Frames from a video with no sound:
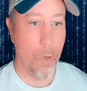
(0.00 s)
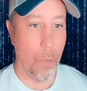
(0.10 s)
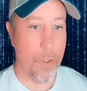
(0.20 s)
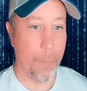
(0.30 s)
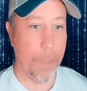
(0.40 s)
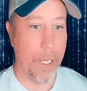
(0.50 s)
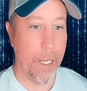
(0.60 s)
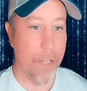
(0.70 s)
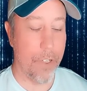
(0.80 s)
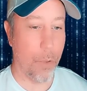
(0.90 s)
What's up,
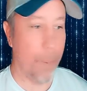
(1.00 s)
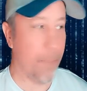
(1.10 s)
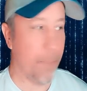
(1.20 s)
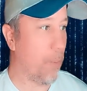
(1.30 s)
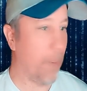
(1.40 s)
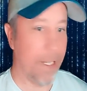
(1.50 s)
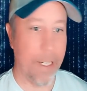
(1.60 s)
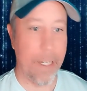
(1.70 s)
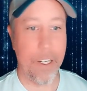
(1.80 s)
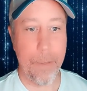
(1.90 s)
guys? Crypto Mike
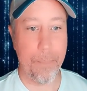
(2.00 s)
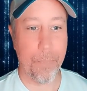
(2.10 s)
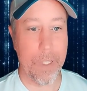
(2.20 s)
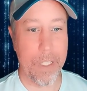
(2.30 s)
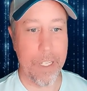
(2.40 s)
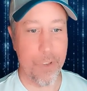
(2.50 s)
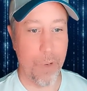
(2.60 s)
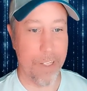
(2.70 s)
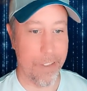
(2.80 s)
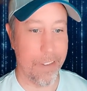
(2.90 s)
here. Guess
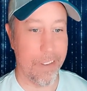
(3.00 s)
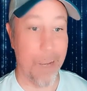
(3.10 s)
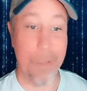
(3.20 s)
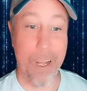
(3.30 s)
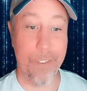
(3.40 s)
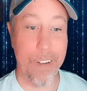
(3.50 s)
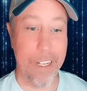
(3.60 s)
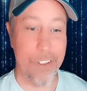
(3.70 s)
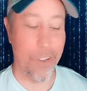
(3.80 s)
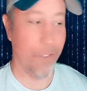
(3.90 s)
what? I'm not a
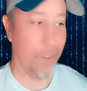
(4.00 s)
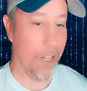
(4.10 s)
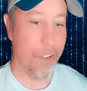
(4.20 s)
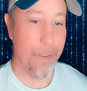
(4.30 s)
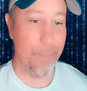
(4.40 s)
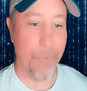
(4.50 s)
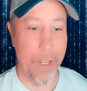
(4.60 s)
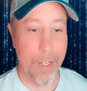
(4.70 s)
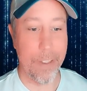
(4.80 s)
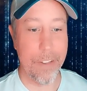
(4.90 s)
financial advisor,
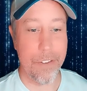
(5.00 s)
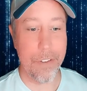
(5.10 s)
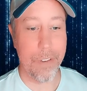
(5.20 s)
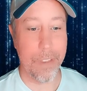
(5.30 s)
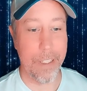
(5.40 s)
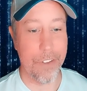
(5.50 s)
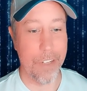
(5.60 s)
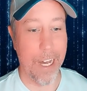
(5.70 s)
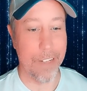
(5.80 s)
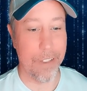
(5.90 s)
and this is
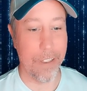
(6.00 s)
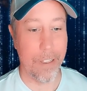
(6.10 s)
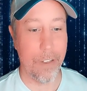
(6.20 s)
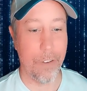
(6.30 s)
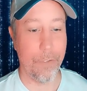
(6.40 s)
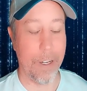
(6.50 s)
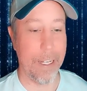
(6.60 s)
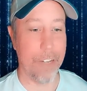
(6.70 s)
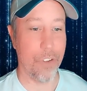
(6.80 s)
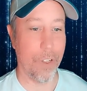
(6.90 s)
not
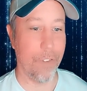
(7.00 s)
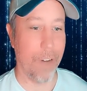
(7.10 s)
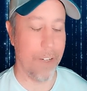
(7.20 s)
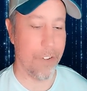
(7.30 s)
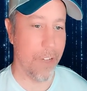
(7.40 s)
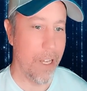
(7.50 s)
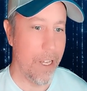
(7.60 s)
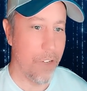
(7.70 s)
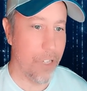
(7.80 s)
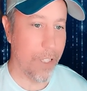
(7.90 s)
financial advice.
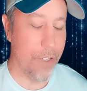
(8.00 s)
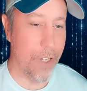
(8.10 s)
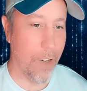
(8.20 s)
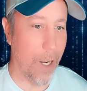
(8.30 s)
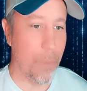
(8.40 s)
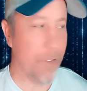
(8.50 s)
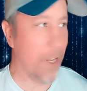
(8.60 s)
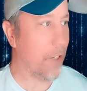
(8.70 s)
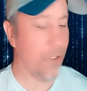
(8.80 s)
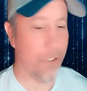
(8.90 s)
Check this out. I was
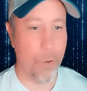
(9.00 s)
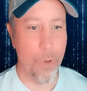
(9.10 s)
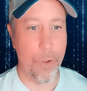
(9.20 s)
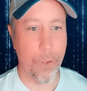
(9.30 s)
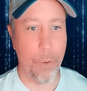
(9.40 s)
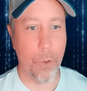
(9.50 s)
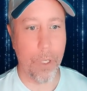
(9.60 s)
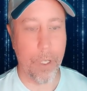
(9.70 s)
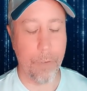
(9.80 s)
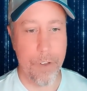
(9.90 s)
kind of just cruising through
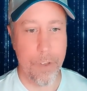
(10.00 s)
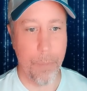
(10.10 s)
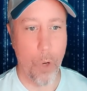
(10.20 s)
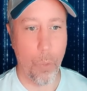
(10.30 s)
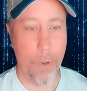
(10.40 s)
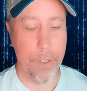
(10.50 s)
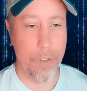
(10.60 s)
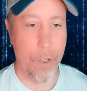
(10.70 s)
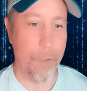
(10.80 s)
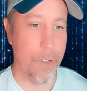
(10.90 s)
looking for some noteworthy
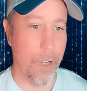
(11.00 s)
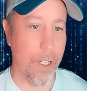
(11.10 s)
stuff to talk